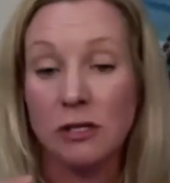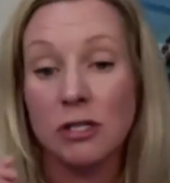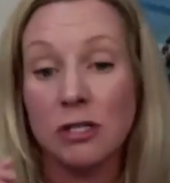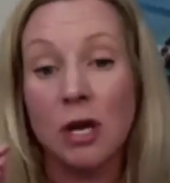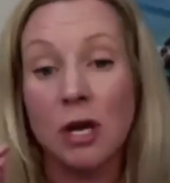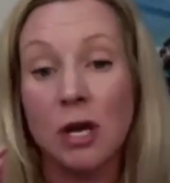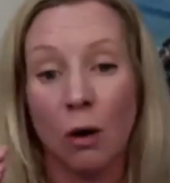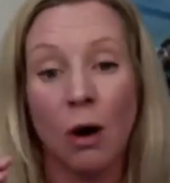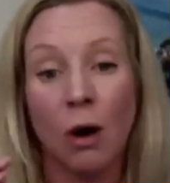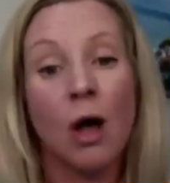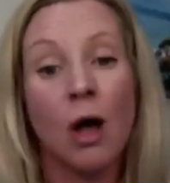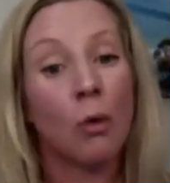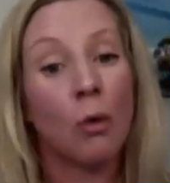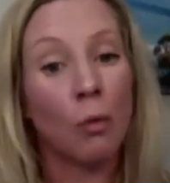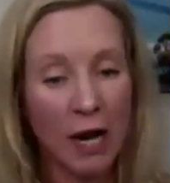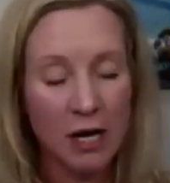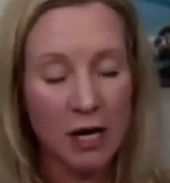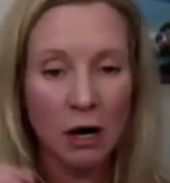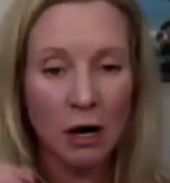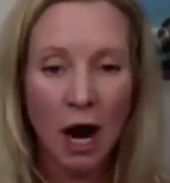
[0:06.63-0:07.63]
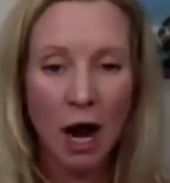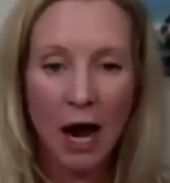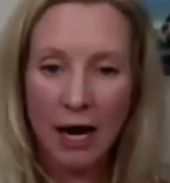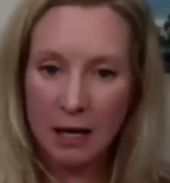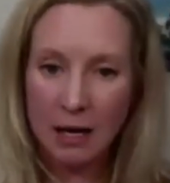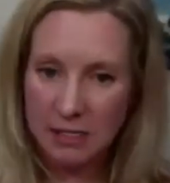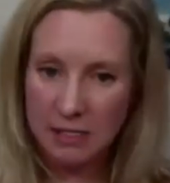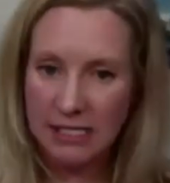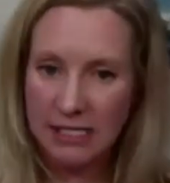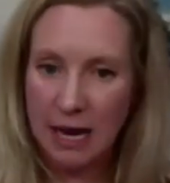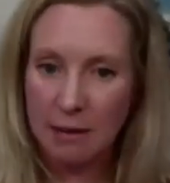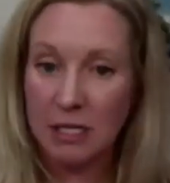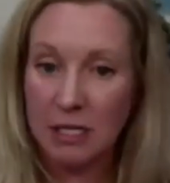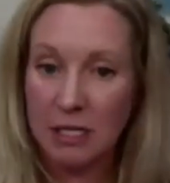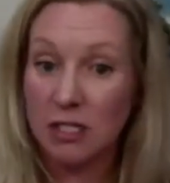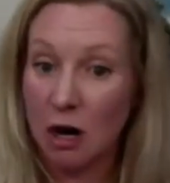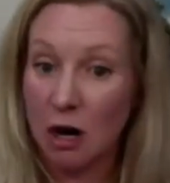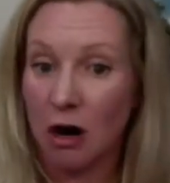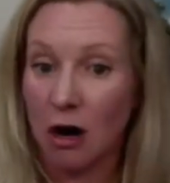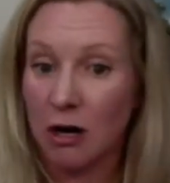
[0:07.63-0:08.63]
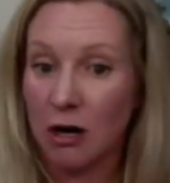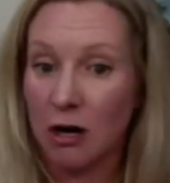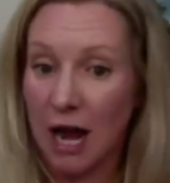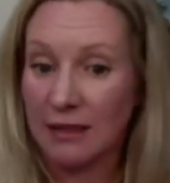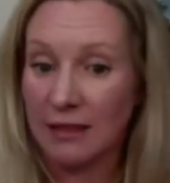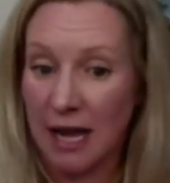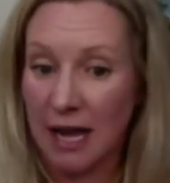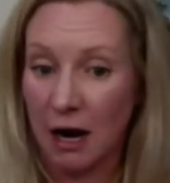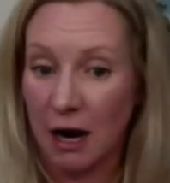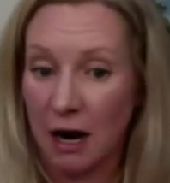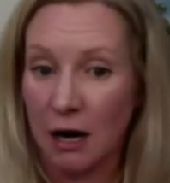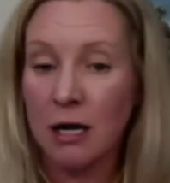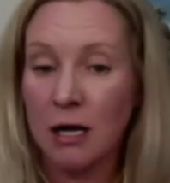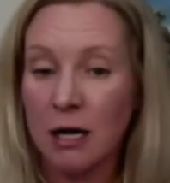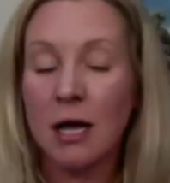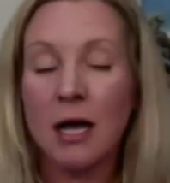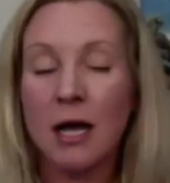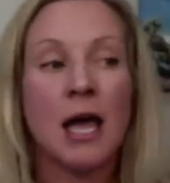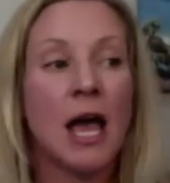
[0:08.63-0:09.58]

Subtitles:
So when your I am statements are not there,